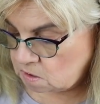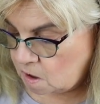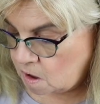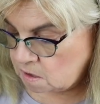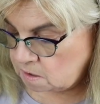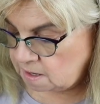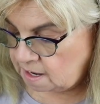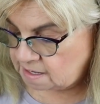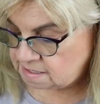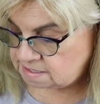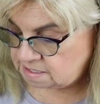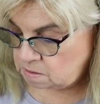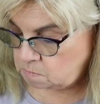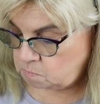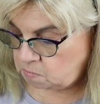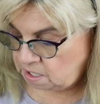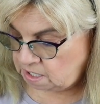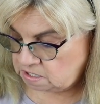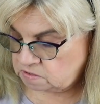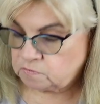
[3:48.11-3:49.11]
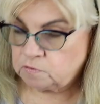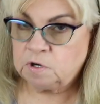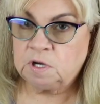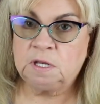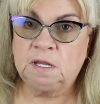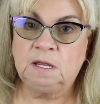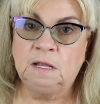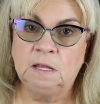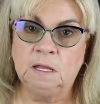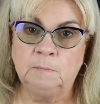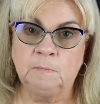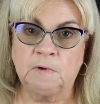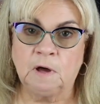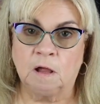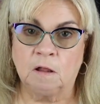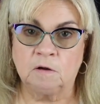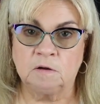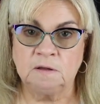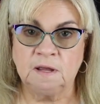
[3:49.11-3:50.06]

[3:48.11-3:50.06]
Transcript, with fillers: long-lasting base for any lip color.